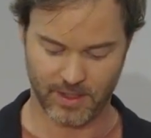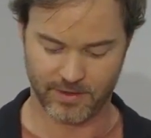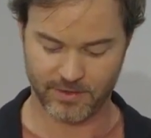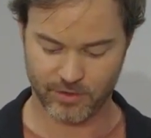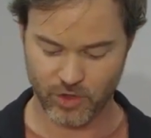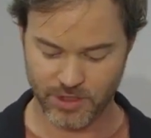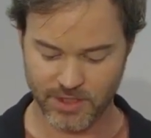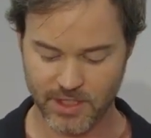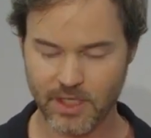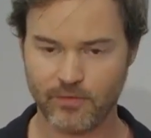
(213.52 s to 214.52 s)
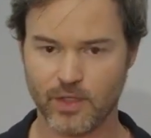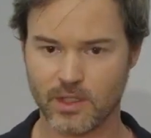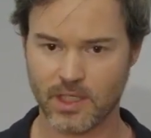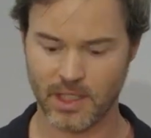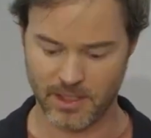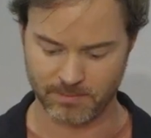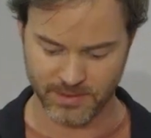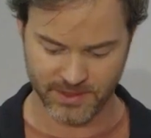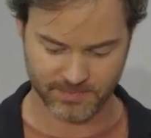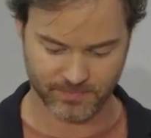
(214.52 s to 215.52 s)
This is just to give you a
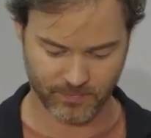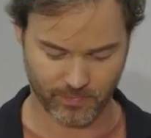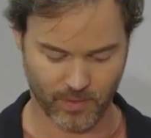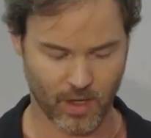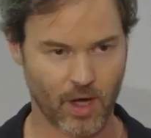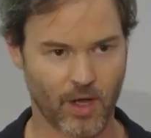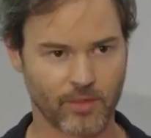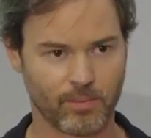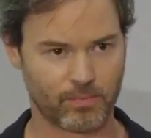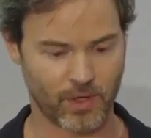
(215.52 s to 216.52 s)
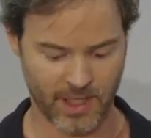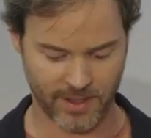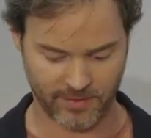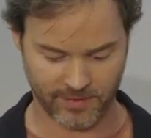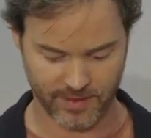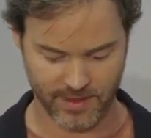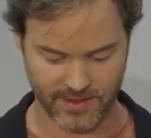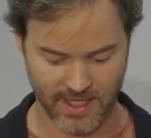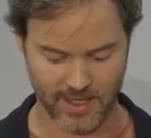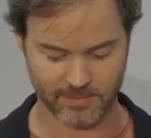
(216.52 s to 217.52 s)
glimpse on the breadth and
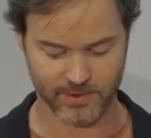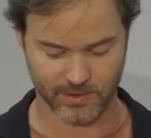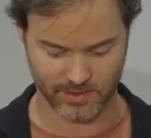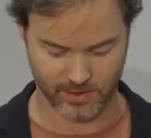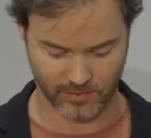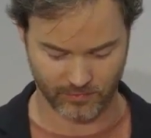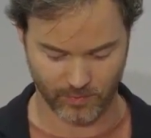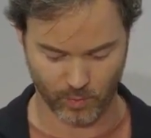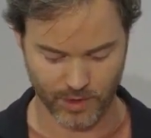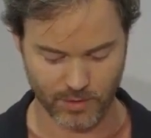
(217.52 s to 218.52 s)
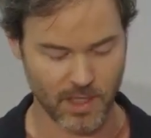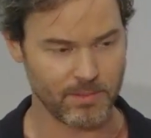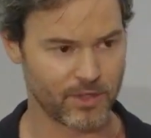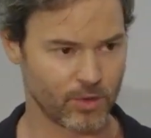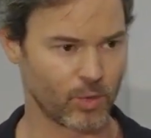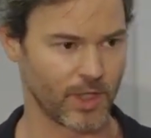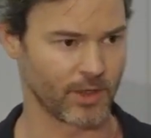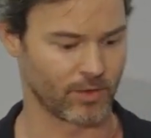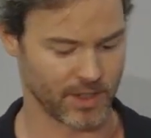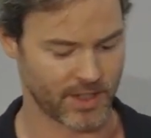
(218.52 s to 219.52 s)
depth of what you may be
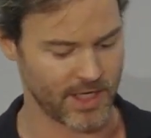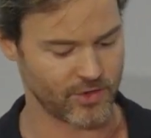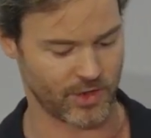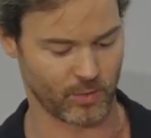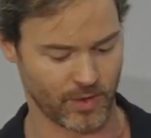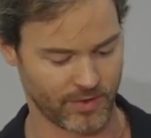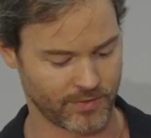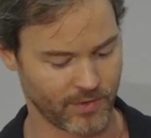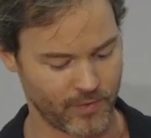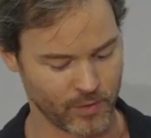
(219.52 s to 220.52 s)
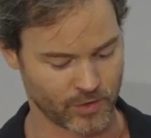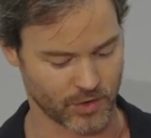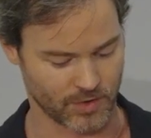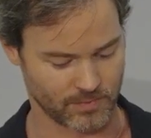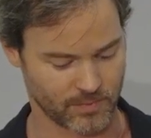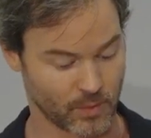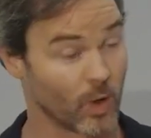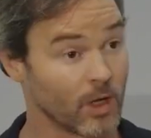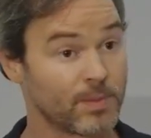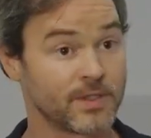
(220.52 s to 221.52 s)
doing or engaging with in the future,
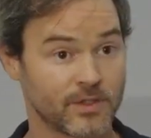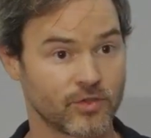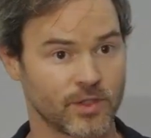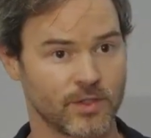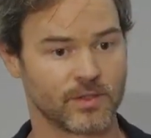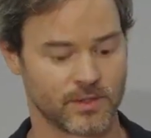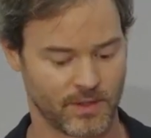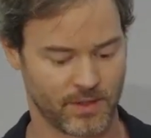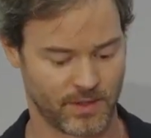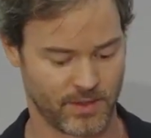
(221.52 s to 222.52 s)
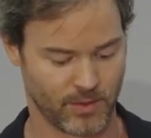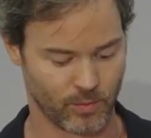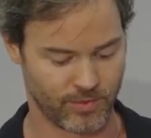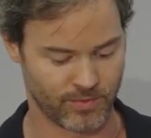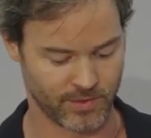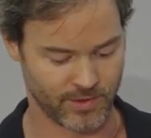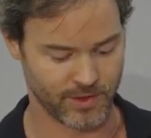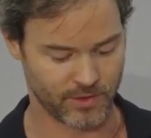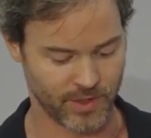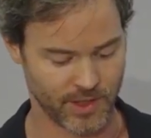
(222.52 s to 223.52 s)
well positioned with the
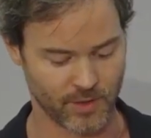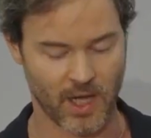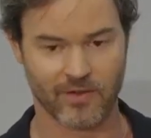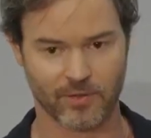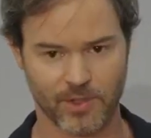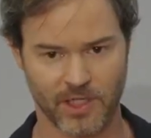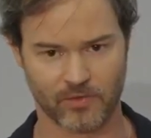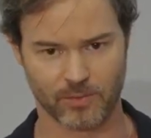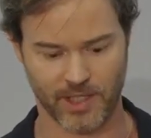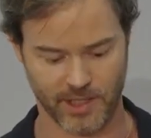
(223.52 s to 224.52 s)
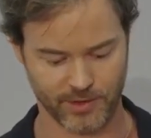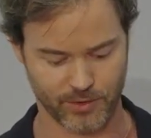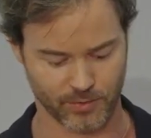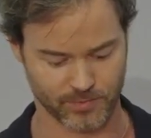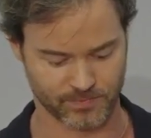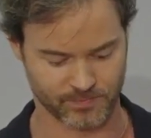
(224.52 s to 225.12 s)
degree you have obtained from the KLU.